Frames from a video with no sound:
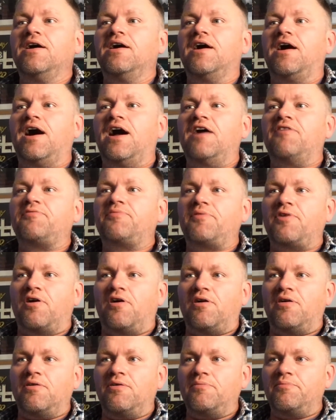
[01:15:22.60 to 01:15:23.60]
I have
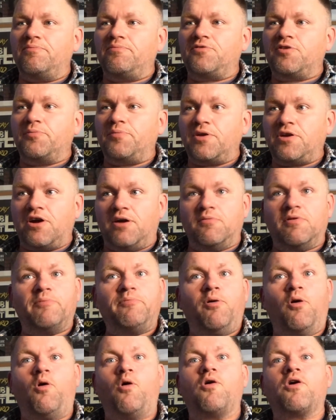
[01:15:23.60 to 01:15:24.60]
got to become a
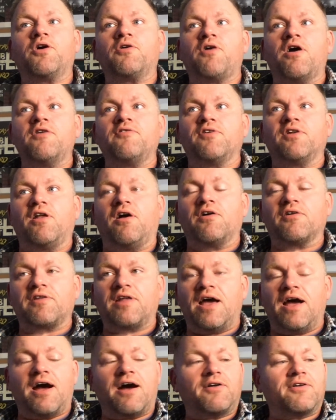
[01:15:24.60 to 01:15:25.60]
porker over
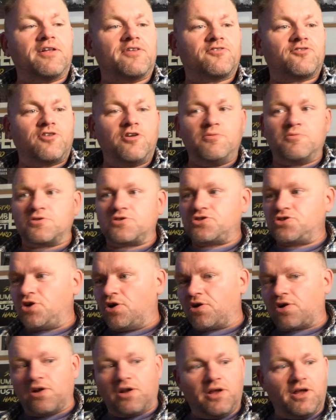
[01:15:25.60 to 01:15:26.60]
lockdown. It's too much
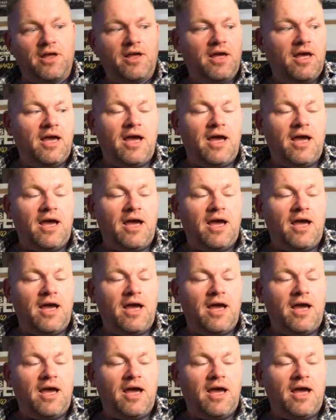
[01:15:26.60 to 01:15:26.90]
chocolate.